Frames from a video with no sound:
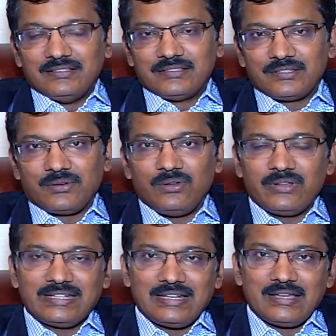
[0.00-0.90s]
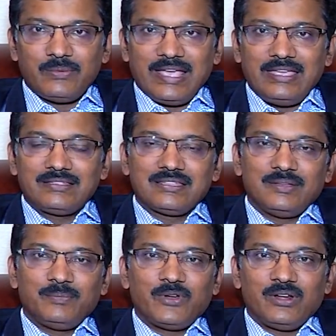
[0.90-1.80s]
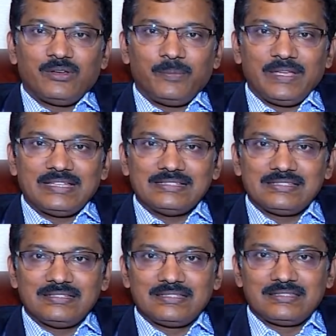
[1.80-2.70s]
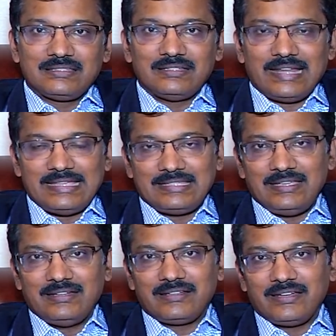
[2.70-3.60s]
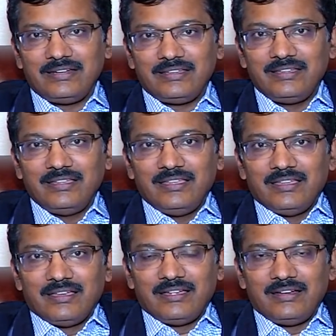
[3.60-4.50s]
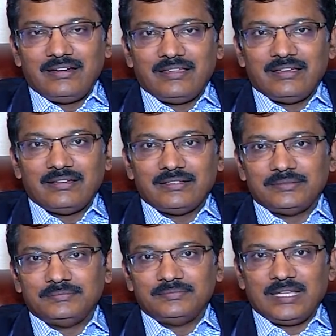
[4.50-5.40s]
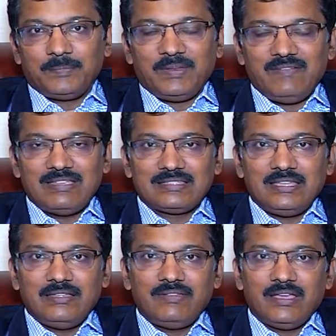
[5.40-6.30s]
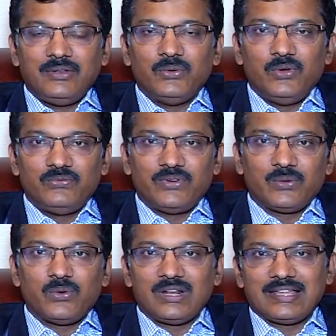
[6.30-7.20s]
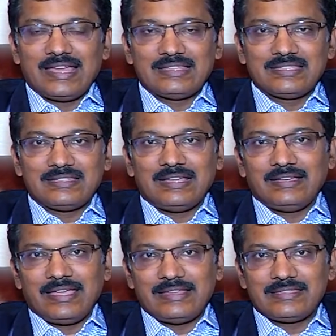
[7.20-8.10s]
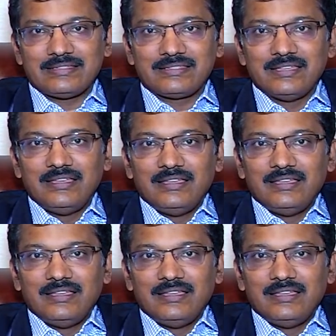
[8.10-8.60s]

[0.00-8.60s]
So colorectal cancer, why it's an important topic is it's rising in trend, and uh, like previously we are known for oral cancers, lung cancers